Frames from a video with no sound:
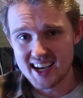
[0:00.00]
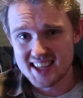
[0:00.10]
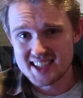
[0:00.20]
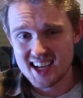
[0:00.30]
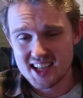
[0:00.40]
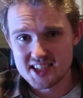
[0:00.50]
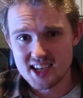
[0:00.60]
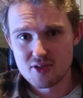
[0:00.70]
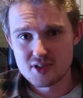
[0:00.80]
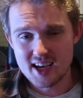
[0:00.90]
It starts
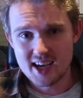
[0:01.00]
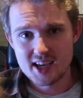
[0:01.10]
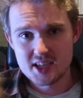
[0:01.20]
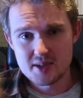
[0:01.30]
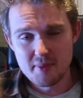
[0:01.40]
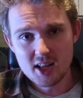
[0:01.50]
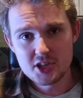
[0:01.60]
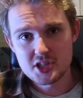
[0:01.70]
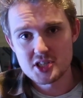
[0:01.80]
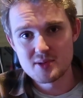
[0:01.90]
out as mainly
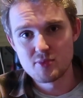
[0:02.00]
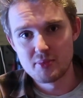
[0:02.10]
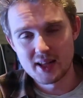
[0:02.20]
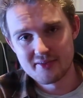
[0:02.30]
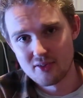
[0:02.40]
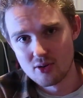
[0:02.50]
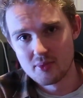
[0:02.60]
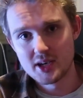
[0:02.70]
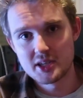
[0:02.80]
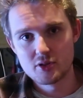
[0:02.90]
just a simple
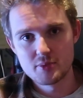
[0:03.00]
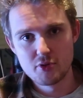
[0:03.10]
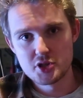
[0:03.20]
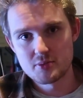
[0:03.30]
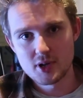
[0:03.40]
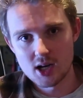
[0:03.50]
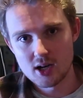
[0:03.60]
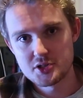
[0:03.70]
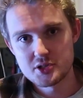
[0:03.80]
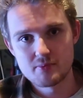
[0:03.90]
platformer, you know, you push some
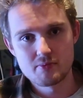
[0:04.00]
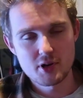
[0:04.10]
cards,